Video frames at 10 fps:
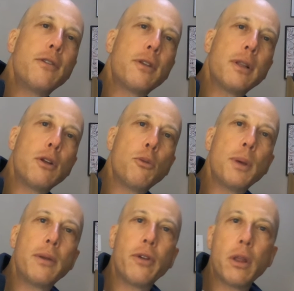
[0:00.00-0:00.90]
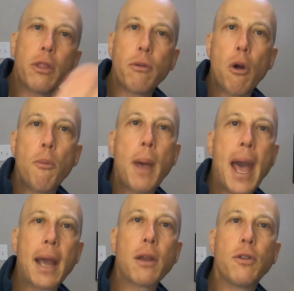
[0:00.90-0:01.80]
is a little bit of a
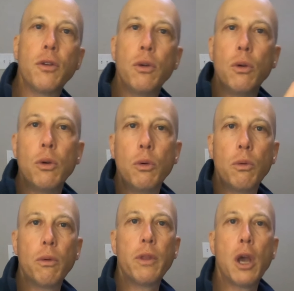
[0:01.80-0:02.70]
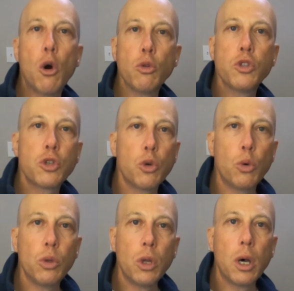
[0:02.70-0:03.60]
throwback to the old
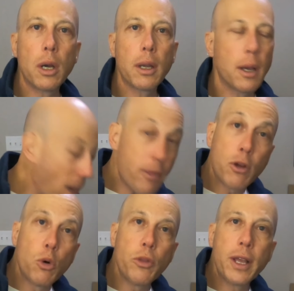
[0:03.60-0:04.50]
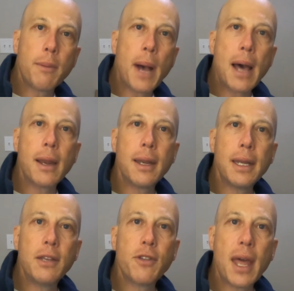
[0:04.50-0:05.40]
school look. But the cool thing about
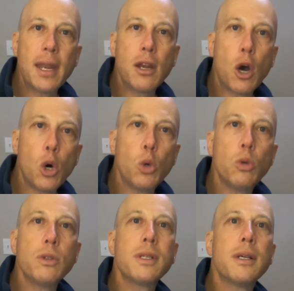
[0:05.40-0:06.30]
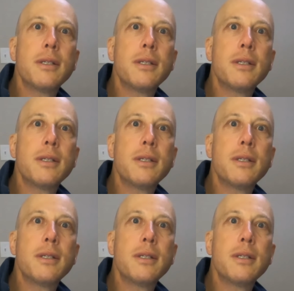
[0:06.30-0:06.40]
it is that it holds